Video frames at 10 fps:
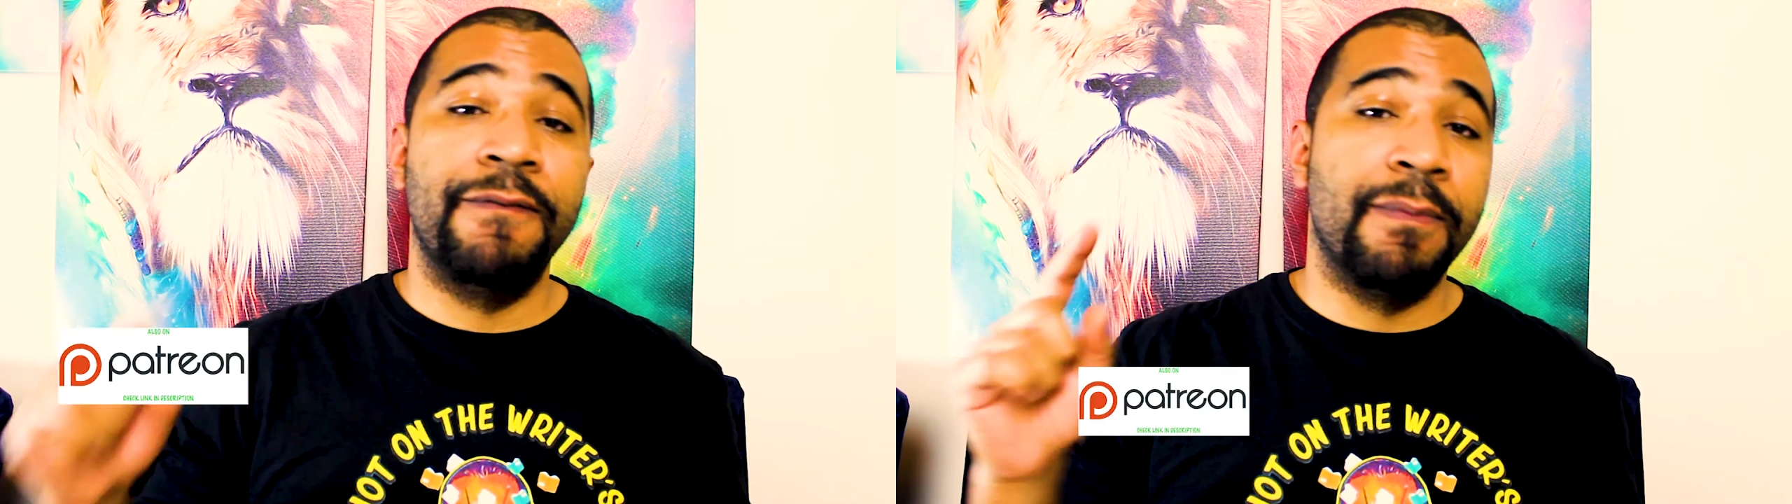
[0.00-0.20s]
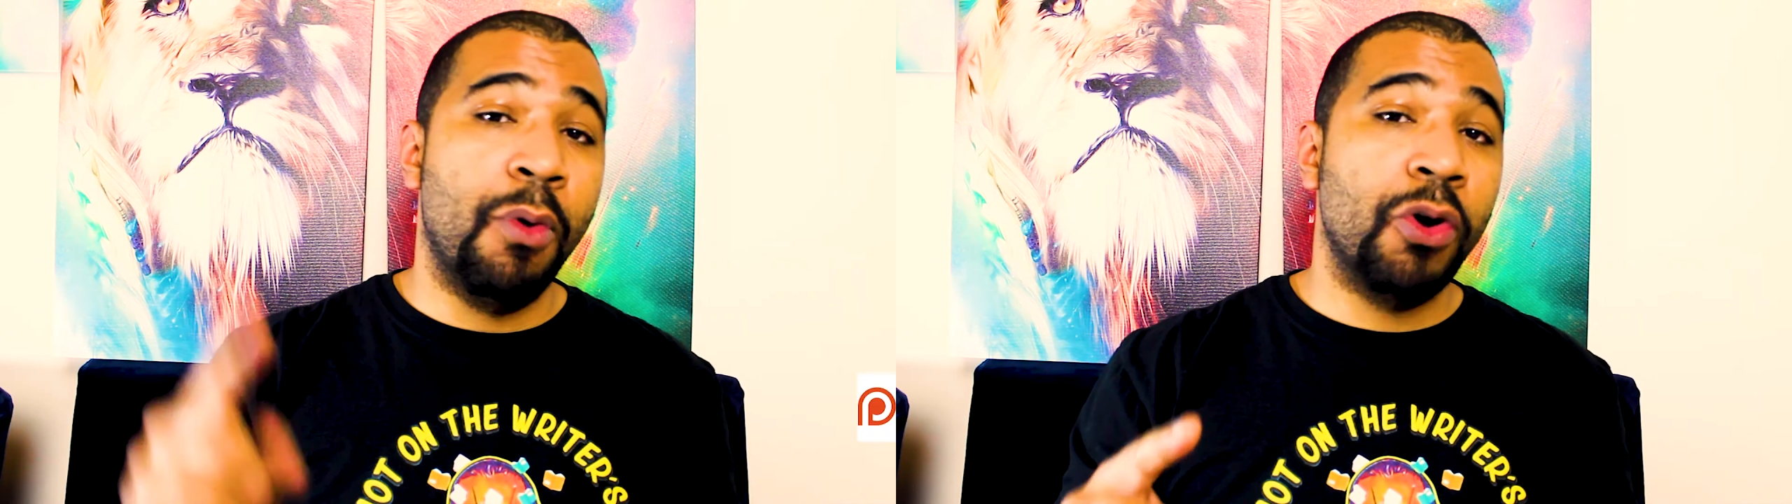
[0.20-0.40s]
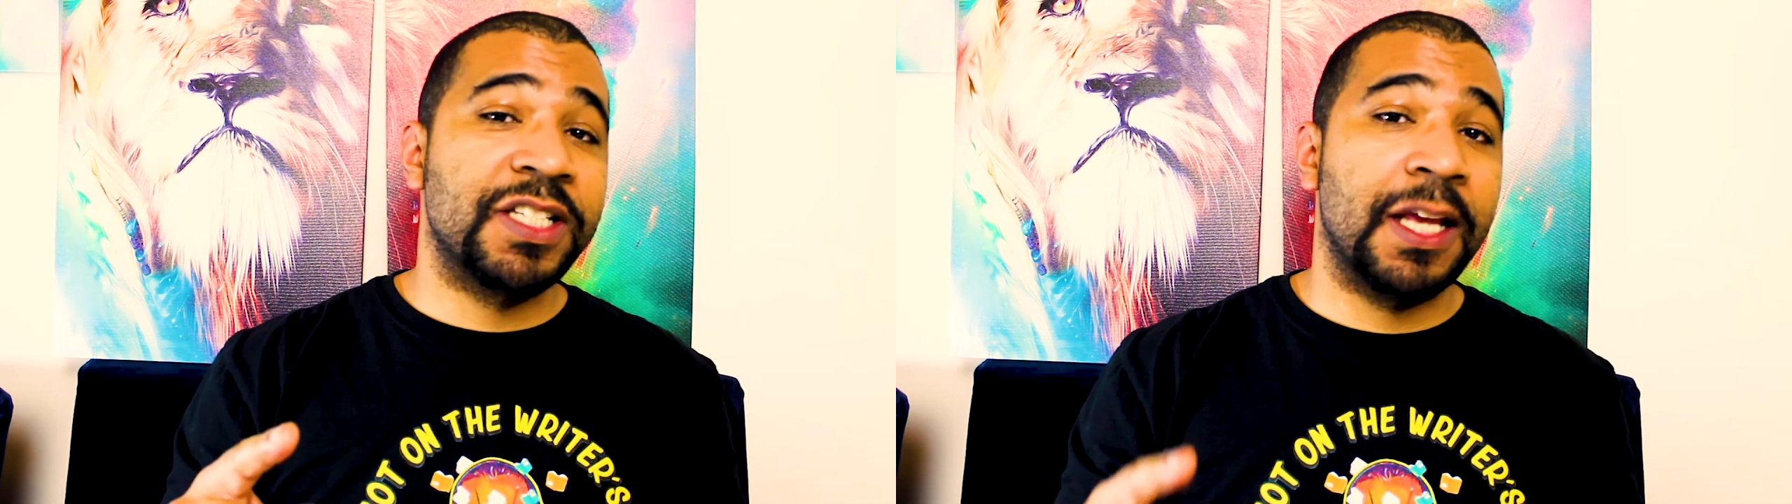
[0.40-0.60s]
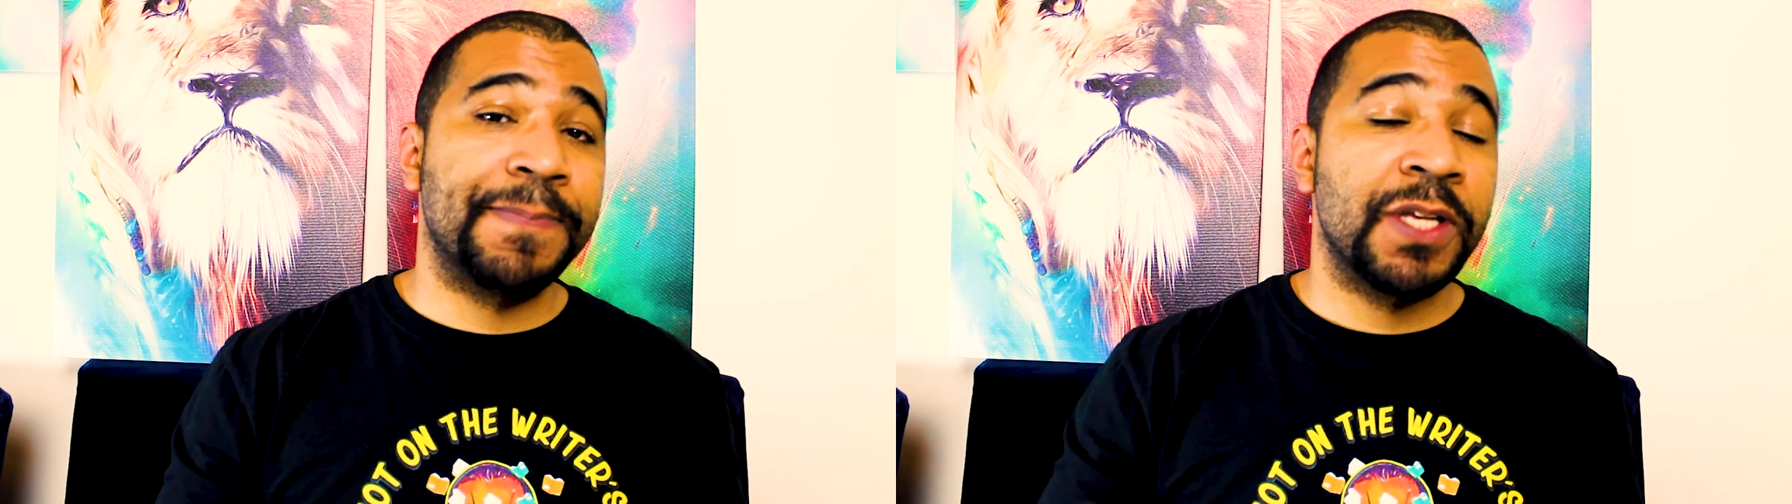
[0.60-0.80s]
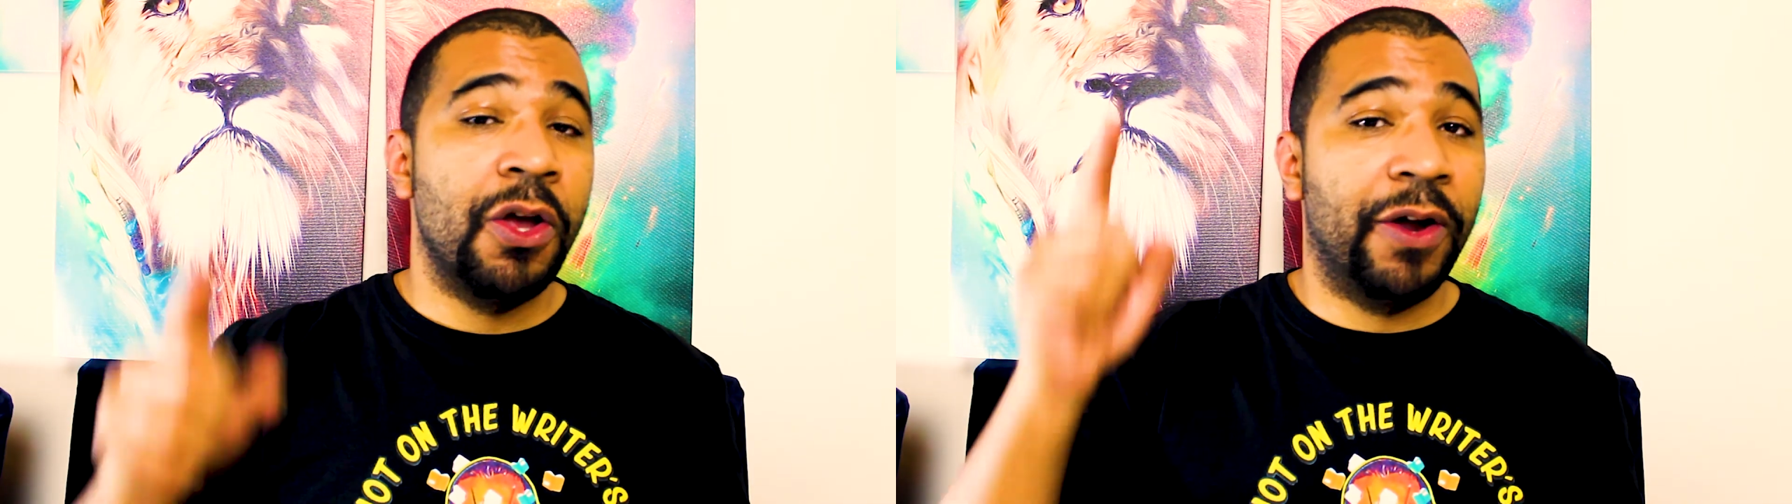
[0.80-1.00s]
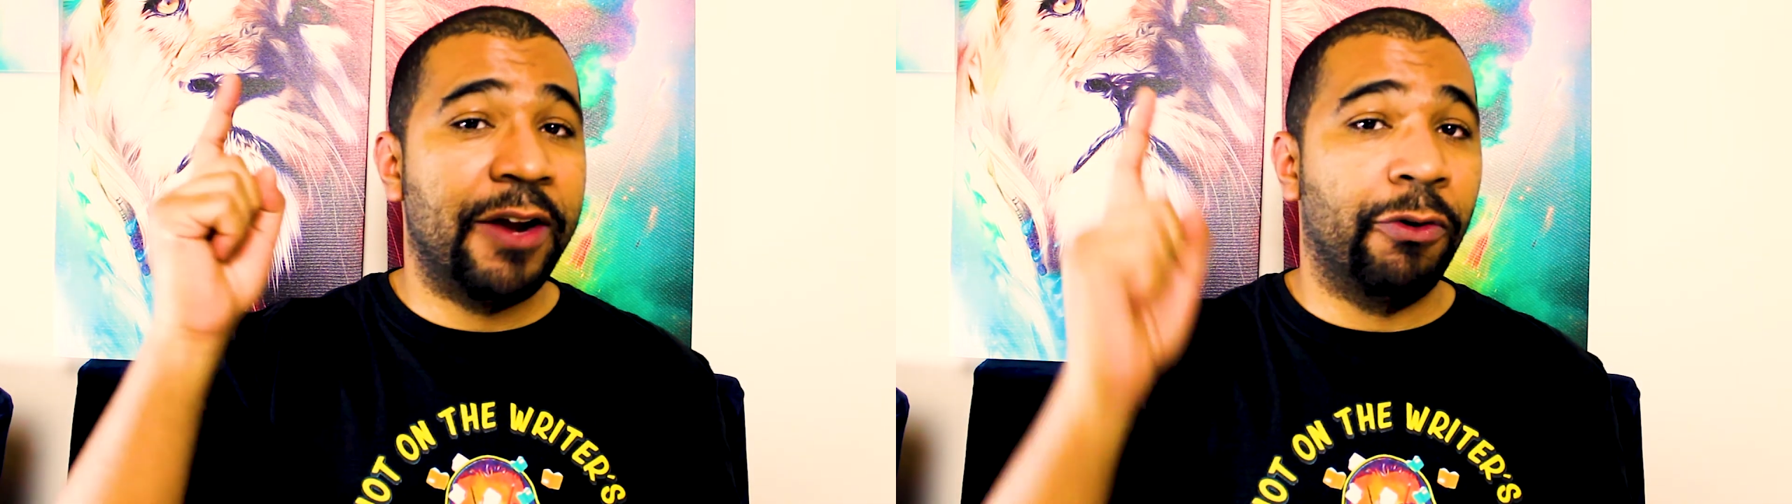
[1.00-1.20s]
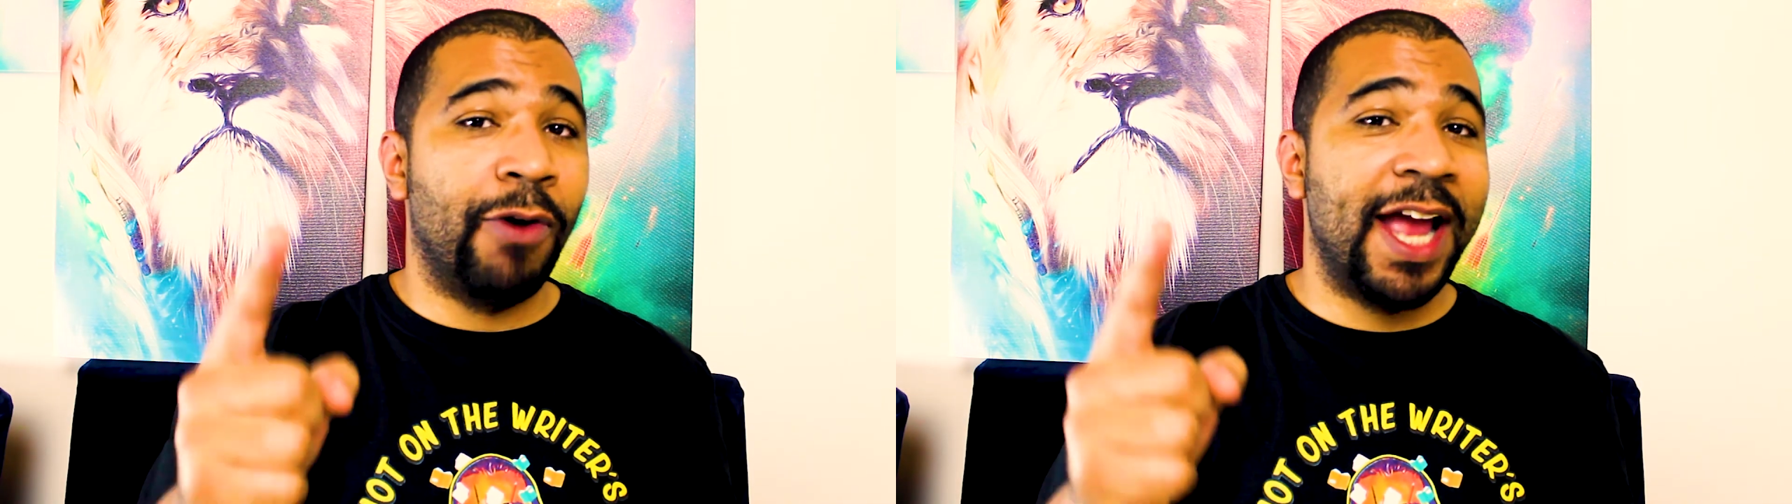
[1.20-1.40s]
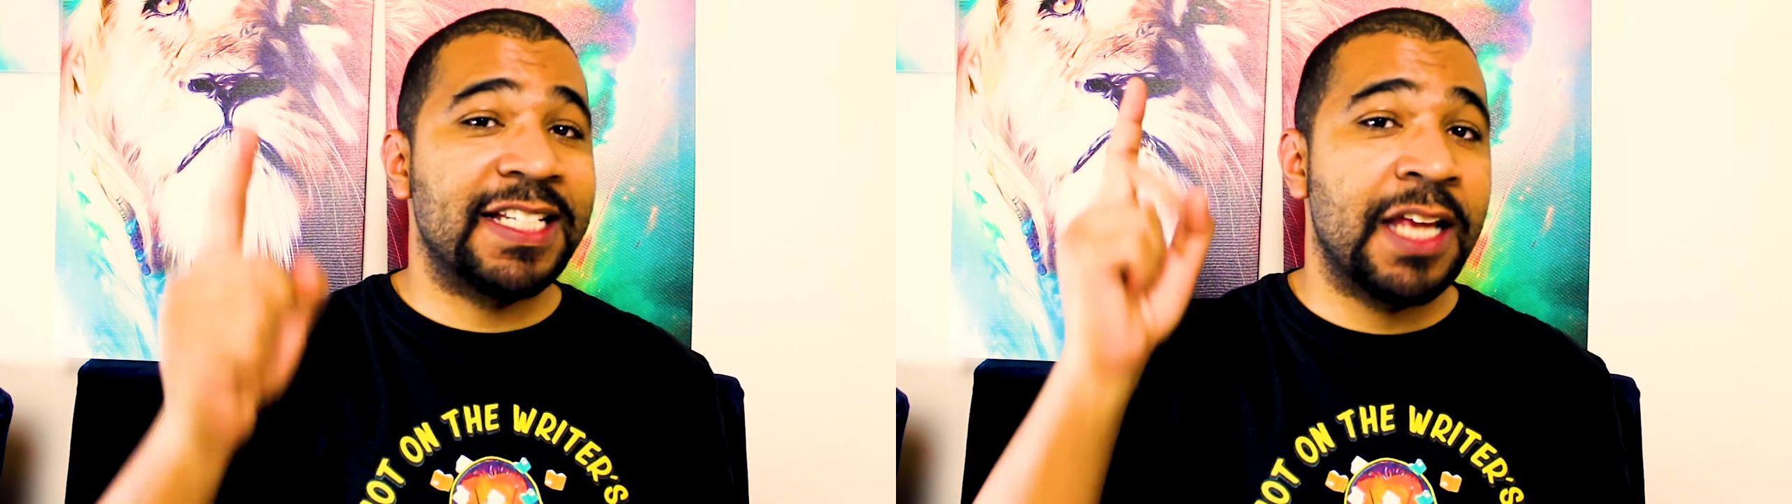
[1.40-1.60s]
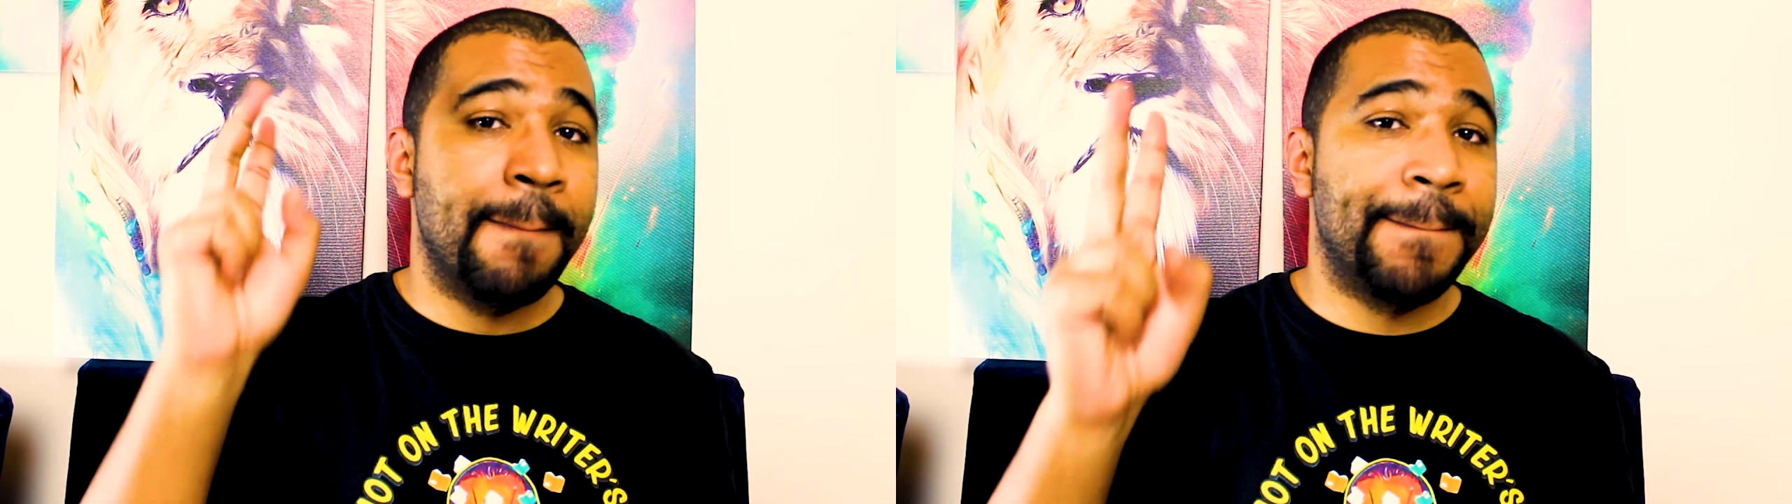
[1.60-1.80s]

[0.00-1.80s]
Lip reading: for more tips on how to write,